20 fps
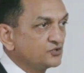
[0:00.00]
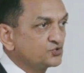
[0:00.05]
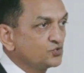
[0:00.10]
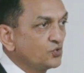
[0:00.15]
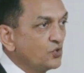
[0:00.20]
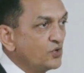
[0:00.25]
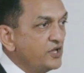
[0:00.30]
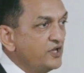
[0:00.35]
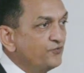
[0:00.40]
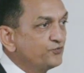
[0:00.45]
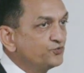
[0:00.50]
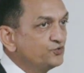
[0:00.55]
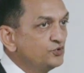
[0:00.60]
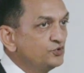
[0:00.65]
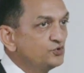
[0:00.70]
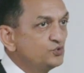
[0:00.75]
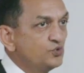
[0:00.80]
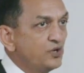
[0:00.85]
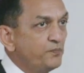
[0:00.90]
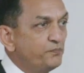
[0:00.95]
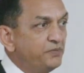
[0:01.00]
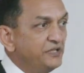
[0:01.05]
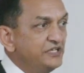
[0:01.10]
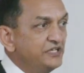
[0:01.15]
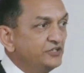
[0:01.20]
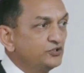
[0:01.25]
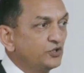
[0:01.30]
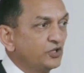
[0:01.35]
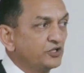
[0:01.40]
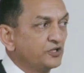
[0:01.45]
So if you do $1
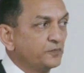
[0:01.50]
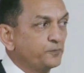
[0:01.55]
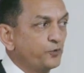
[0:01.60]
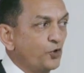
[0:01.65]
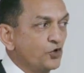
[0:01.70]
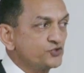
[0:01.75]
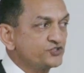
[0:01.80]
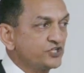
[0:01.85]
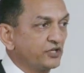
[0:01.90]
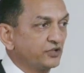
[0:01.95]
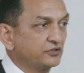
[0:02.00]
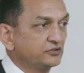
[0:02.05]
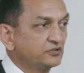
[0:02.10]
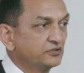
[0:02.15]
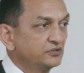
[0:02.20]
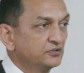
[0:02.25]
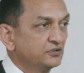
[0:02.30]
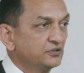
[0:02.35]
billion project,